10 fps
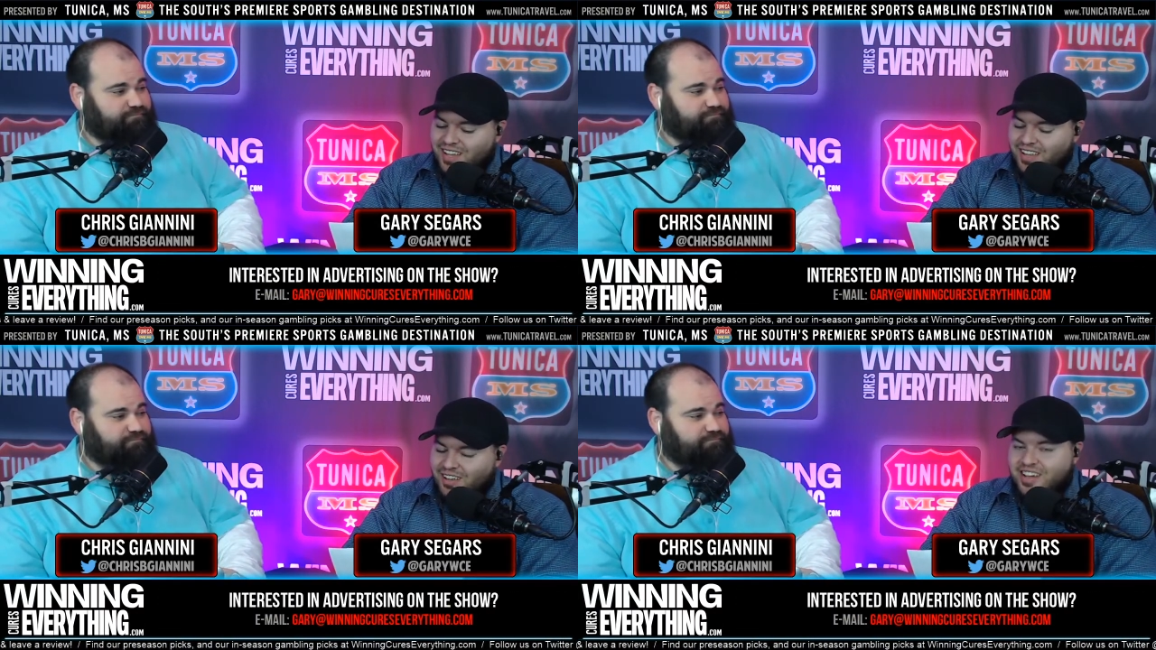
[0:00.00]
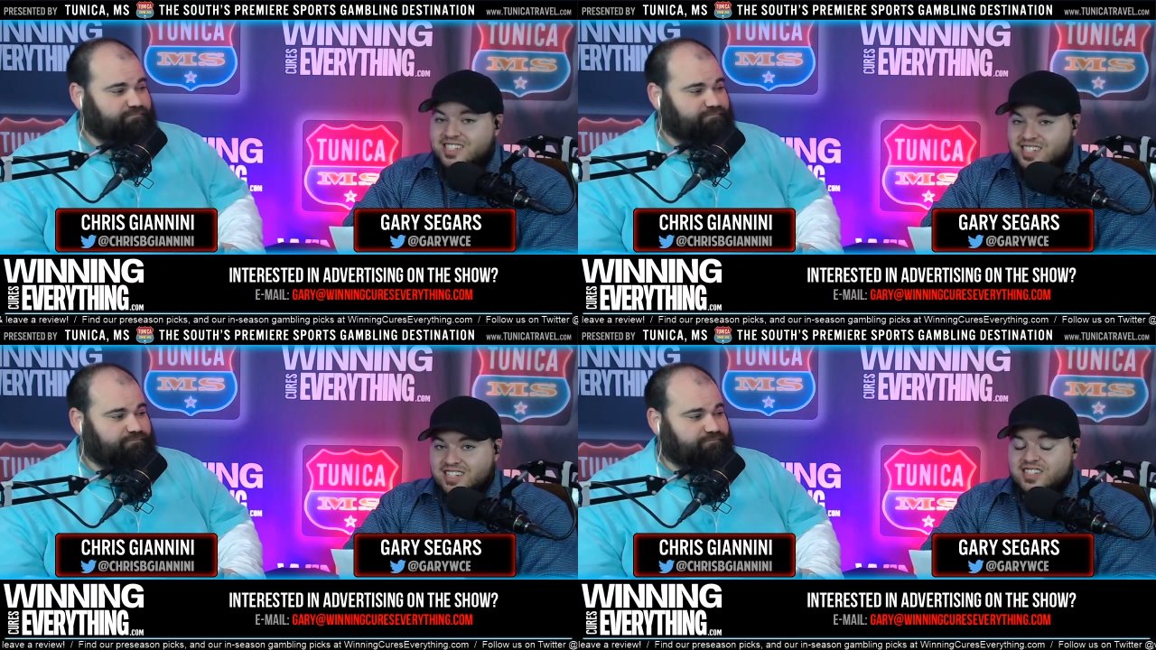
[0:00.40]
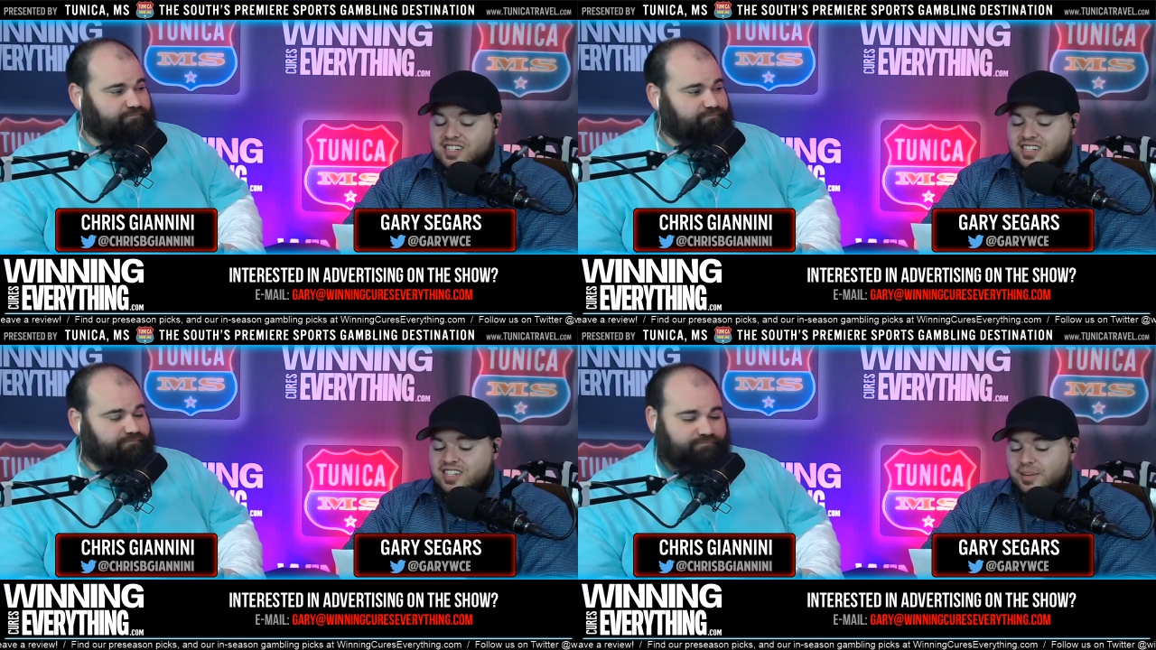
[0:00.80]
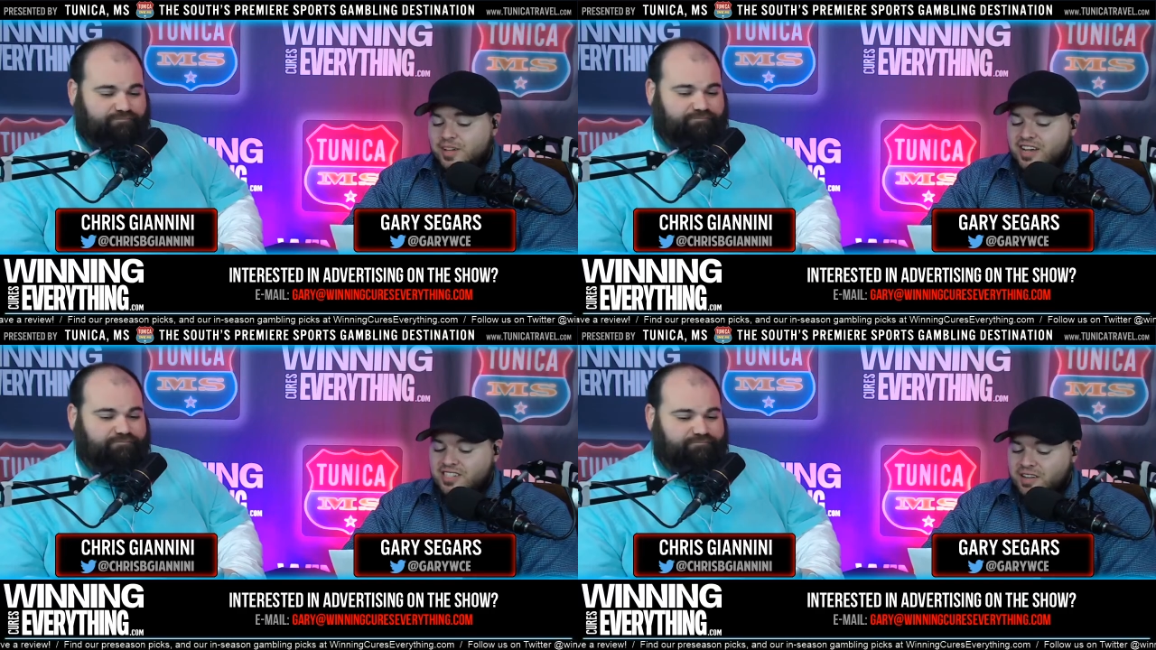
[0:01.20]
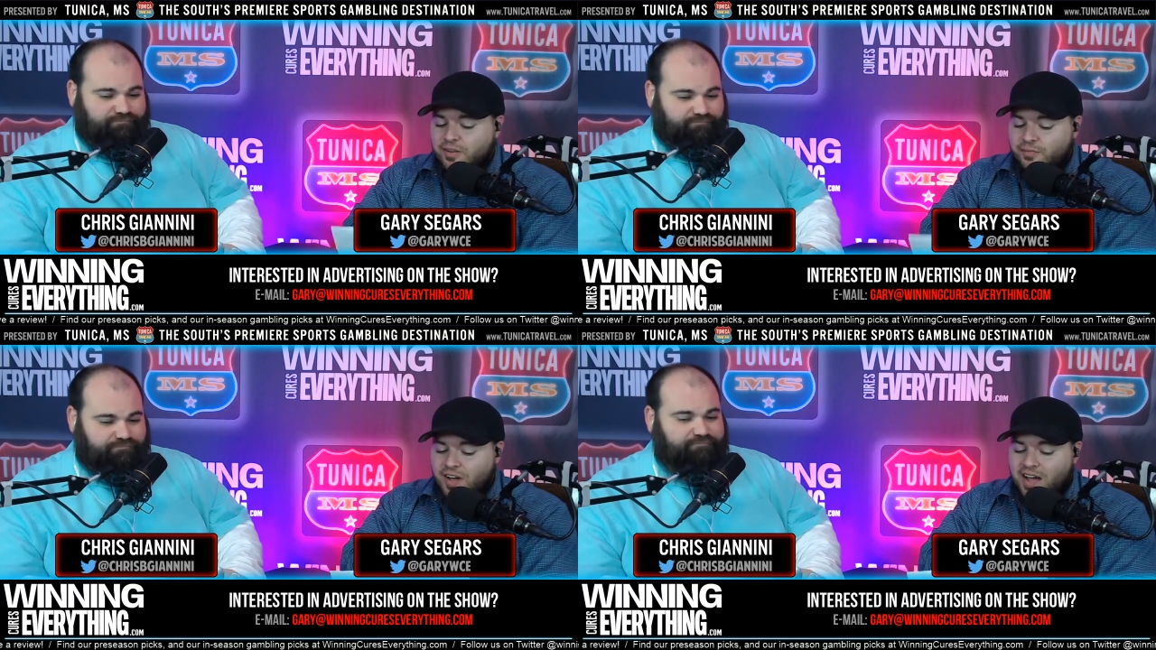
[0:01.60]
Speaker 1: You got a 6-6 team. You got a
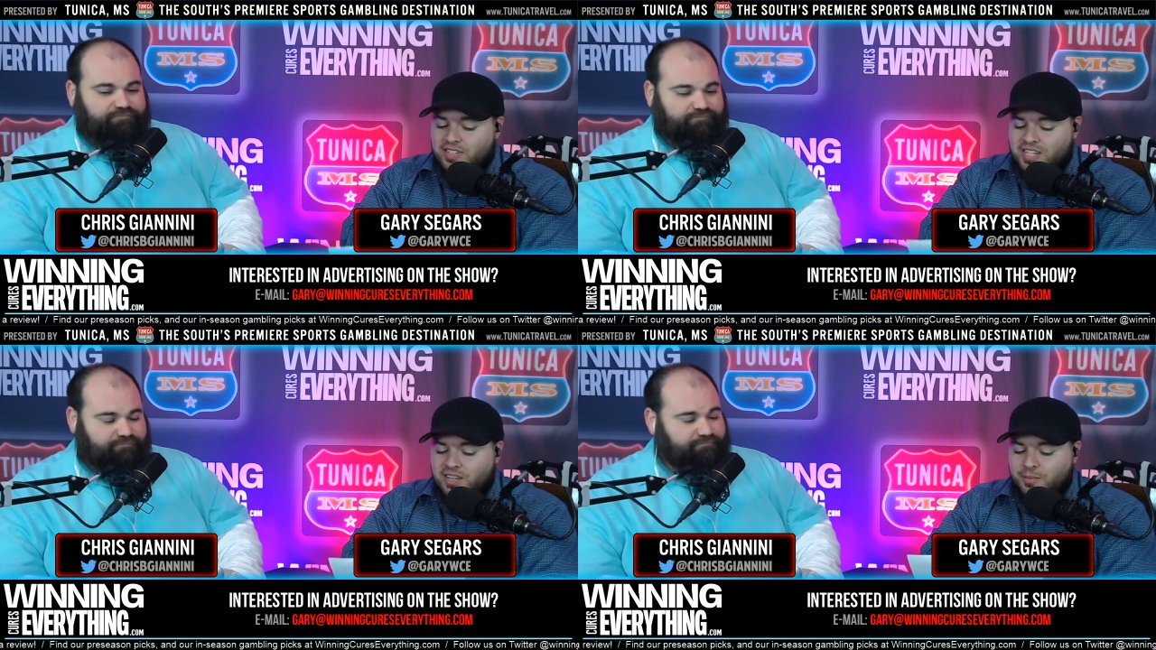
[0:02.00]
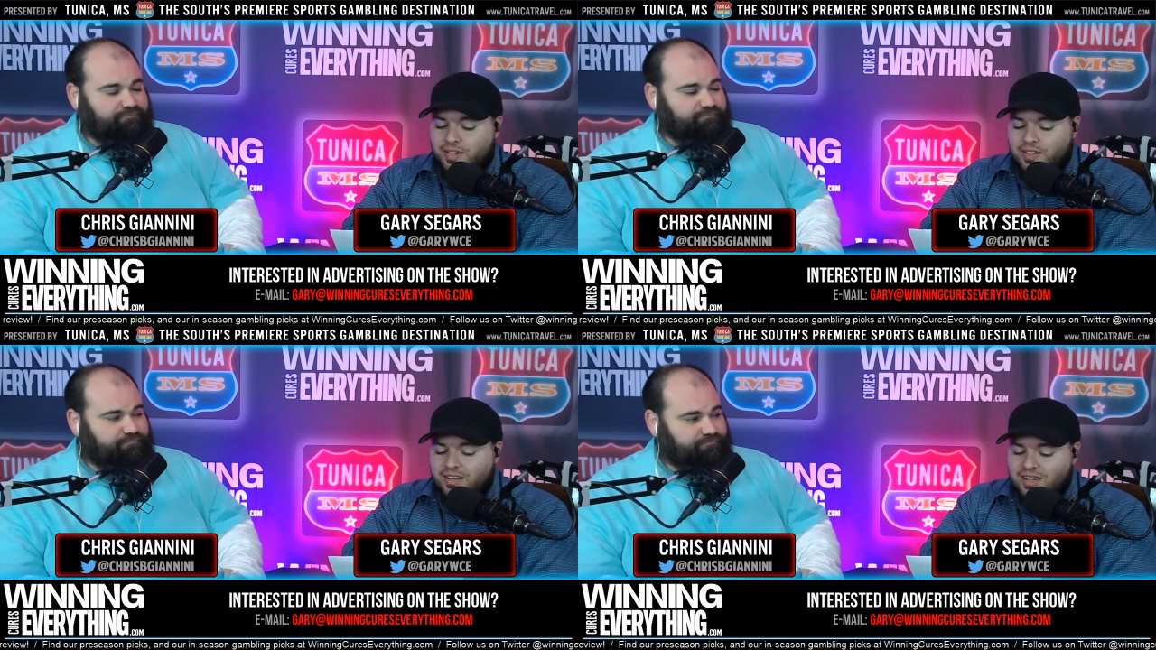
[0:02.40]
7-5 team.